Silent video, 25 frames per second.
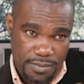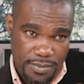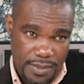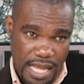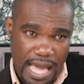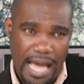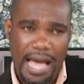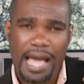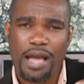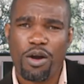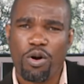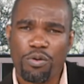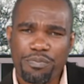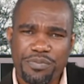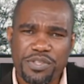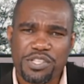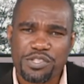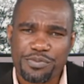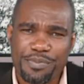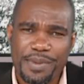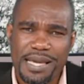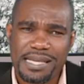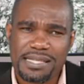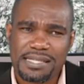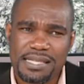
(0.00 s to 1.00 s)
I hope
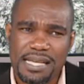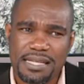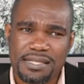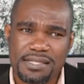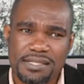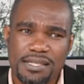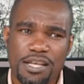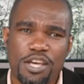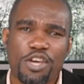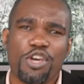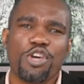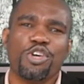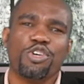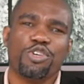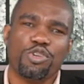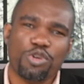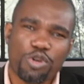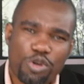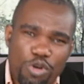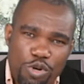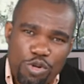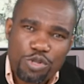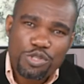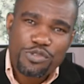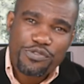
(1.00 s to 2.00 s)
this makes sense. You
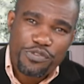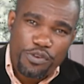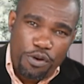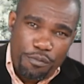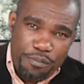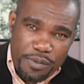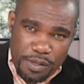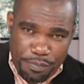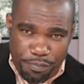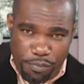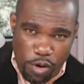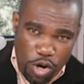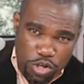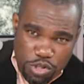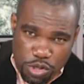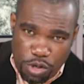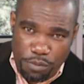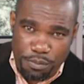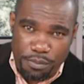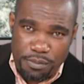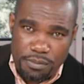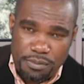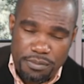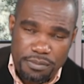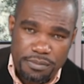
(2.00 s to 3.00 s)
lose from the
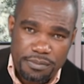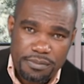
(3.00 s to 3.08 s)
bottom.